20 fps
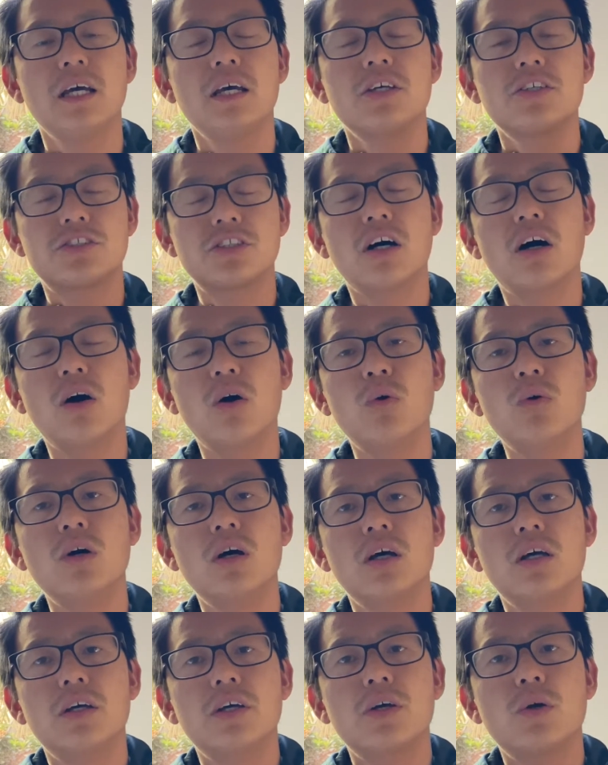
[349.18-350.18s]
So
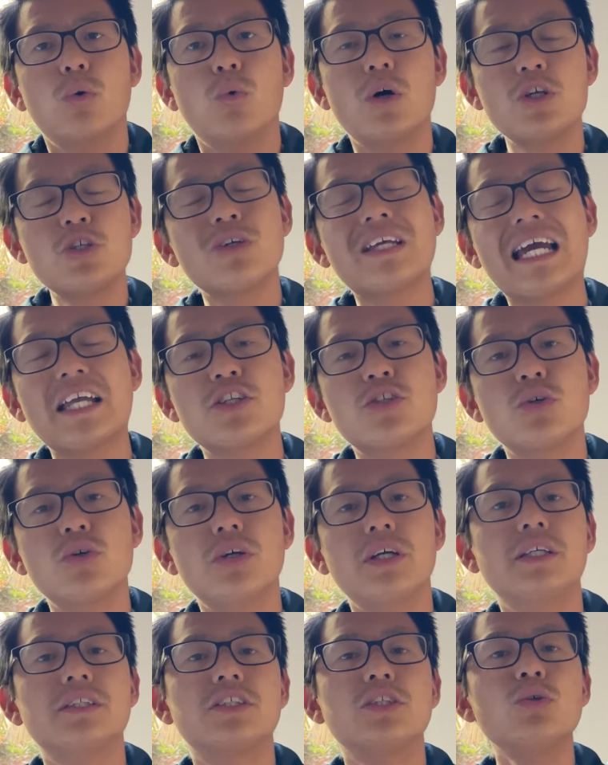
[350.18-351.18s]
what you can do
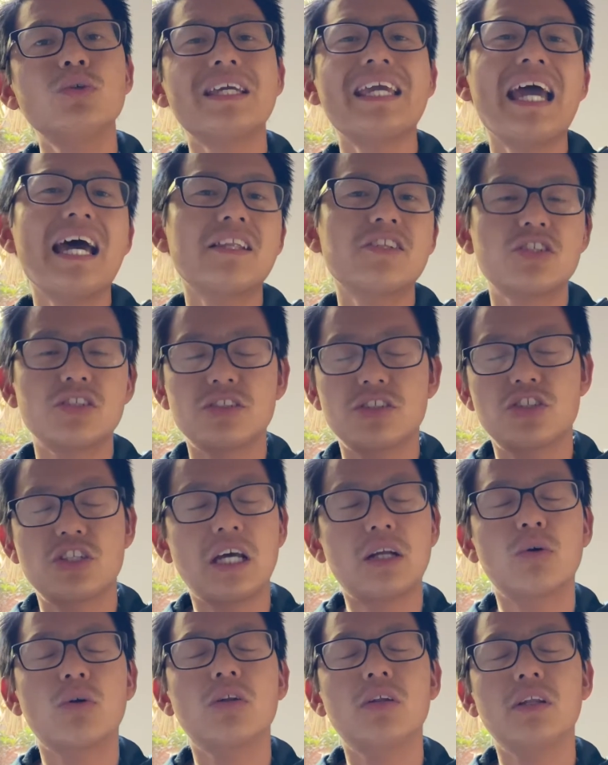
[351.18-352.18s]
is you can just
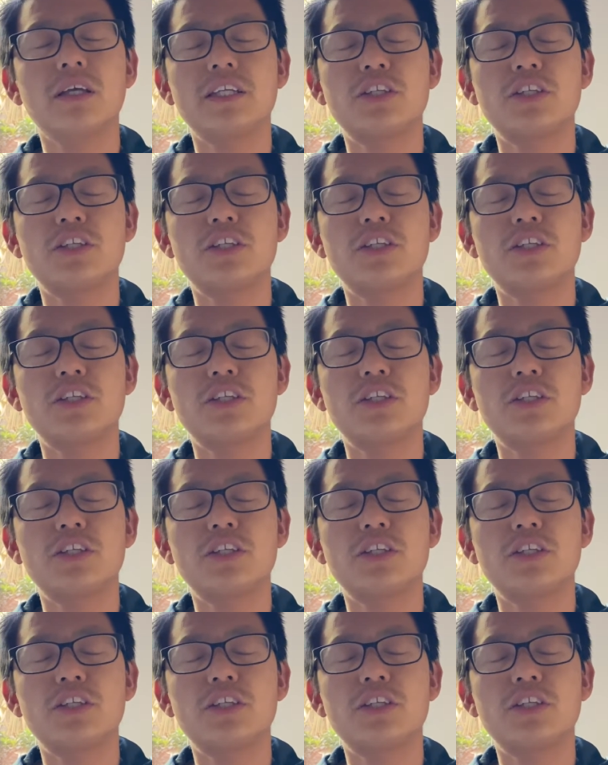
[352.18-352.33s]
generally